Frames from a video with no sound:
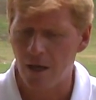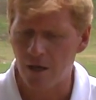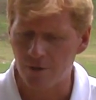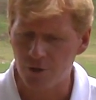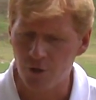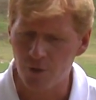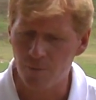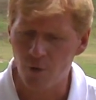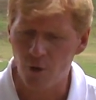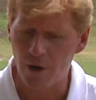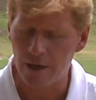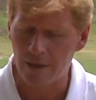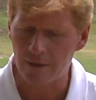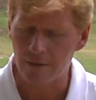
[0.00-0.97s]
To your
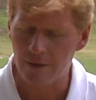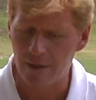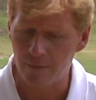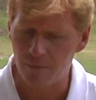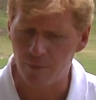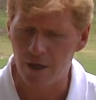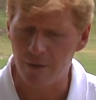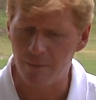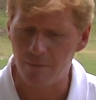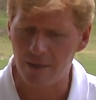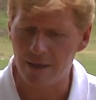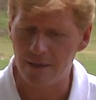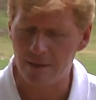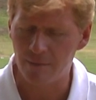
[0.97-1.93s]
point, the butt,
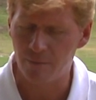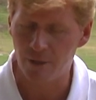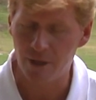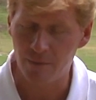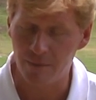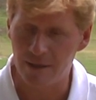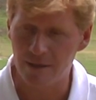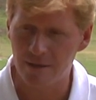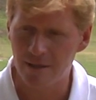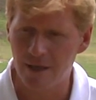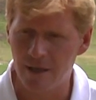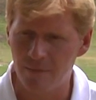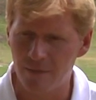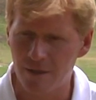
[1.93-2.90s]
mid, and
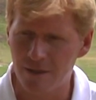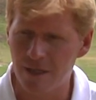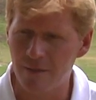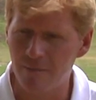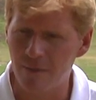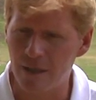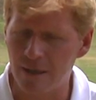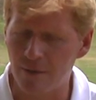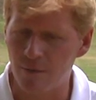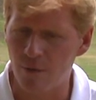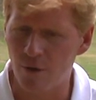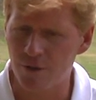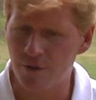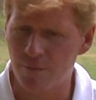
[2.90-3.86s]
tip, the tip being the
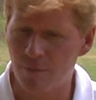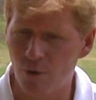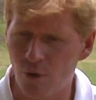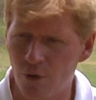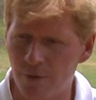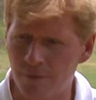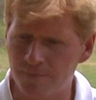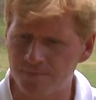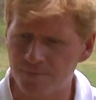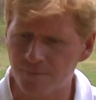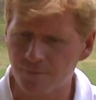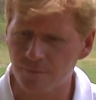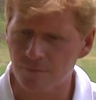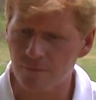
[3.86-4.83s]
most important,
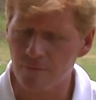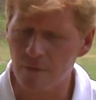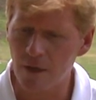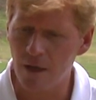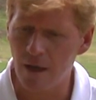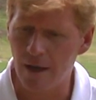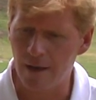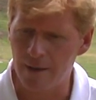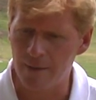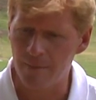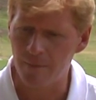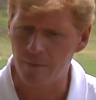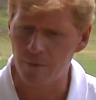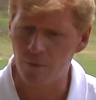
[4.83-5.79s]

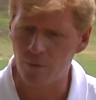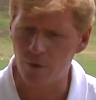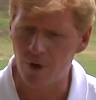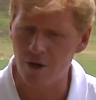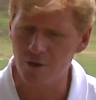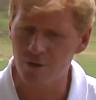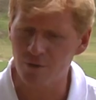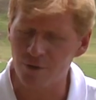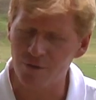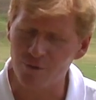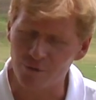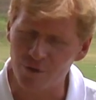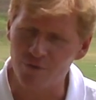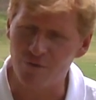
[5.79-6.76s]

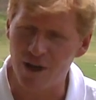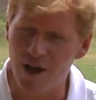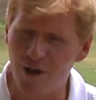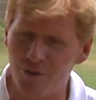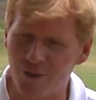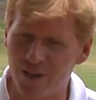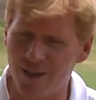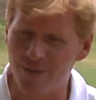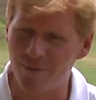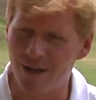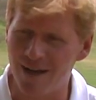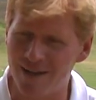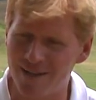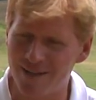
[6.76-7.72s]
we found that
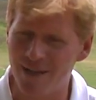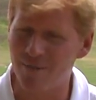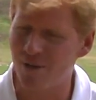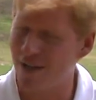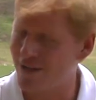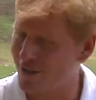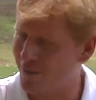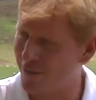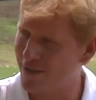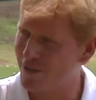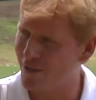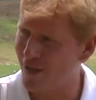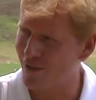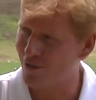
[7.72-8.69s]
by stabilizing the
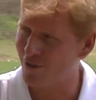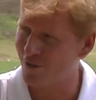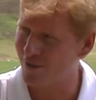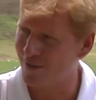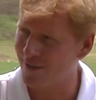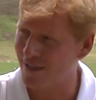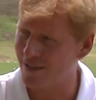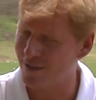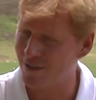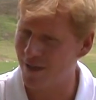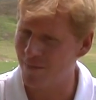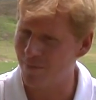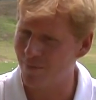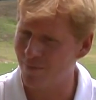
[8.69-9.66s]
midsection, that the
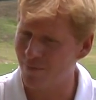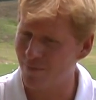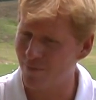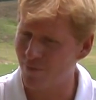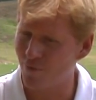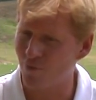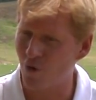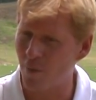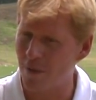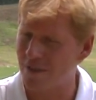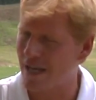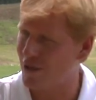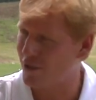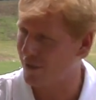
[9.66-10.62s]
tip
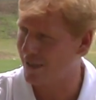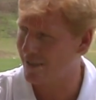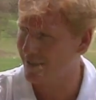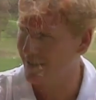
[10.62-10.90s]
performance actually gets